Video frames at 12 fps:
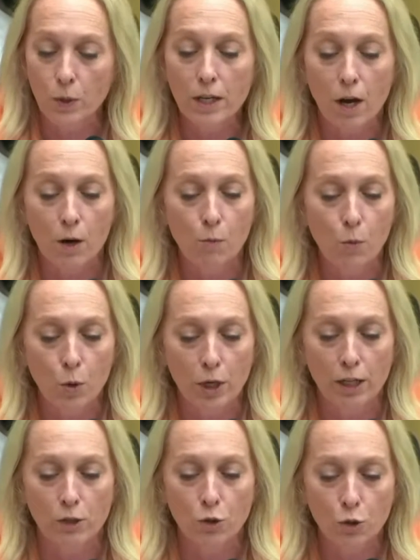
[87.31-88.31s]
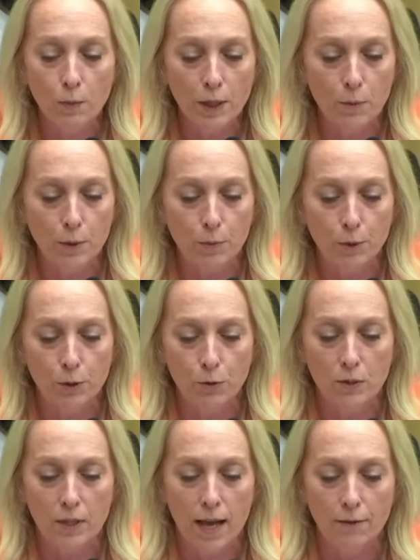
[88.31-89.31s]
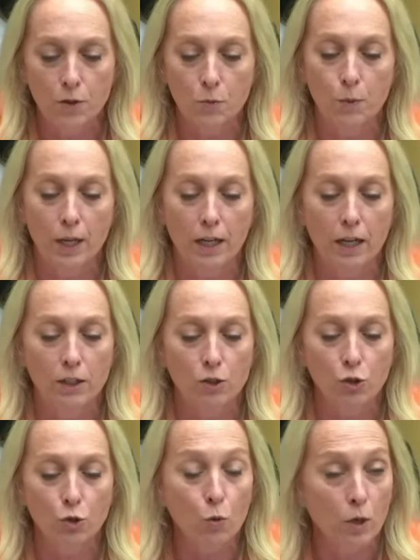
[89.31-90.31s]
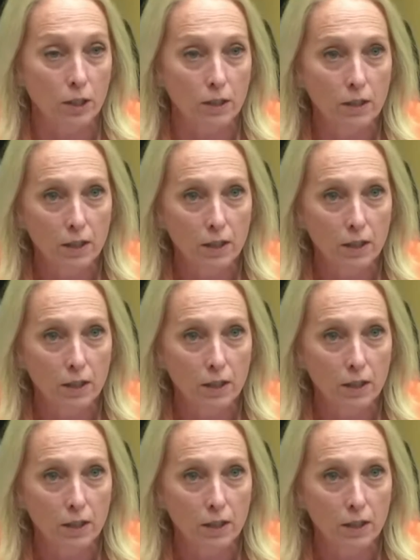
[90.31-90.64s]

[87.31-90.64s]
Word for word: we are mourning too many people whose lives have been cut short.